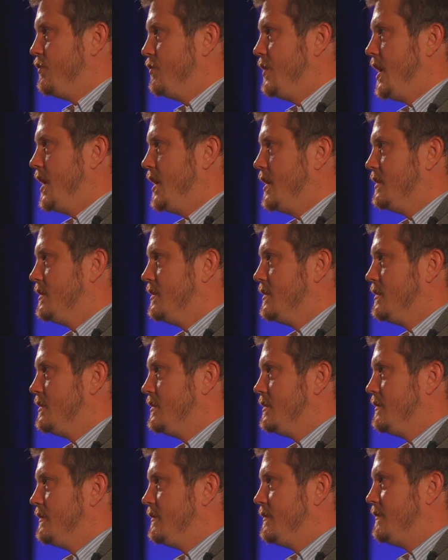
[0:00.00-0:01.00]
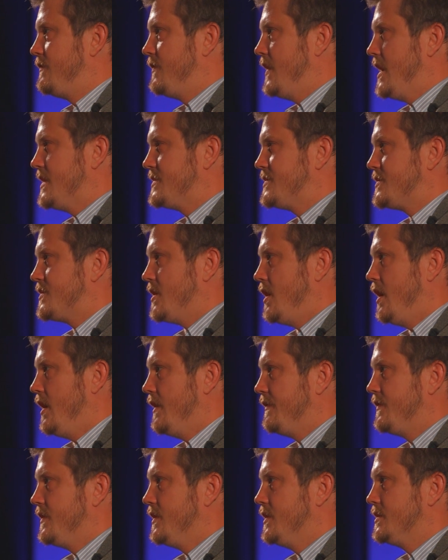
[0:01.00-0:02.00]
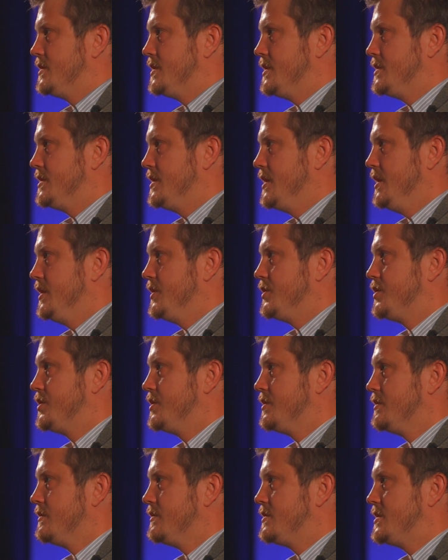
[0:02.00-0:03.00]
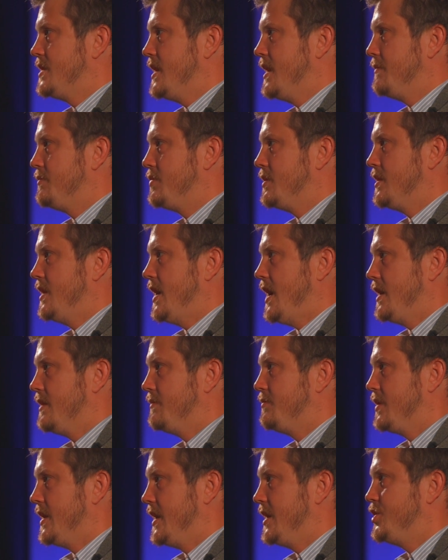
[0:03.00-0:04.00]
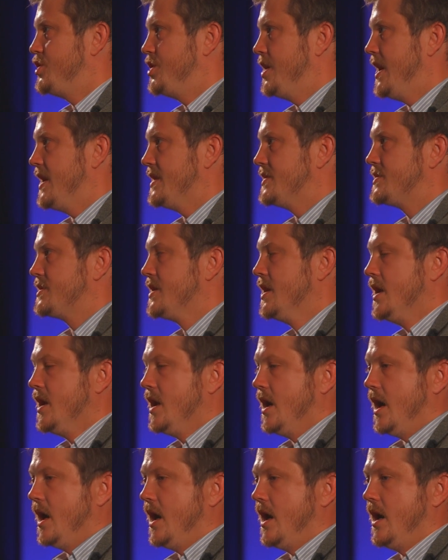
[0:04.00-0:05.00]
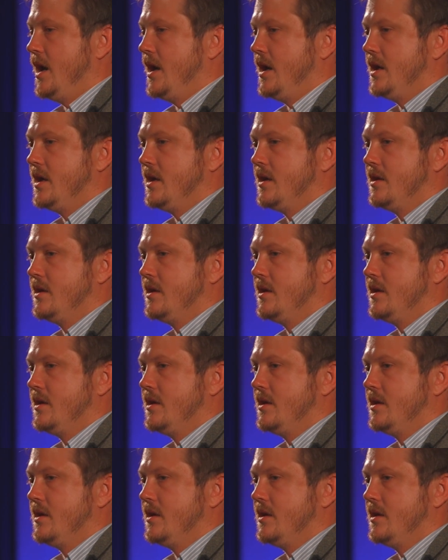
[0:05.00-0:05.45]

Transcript: when Francis offered to teach Stamper how to play chess, Claire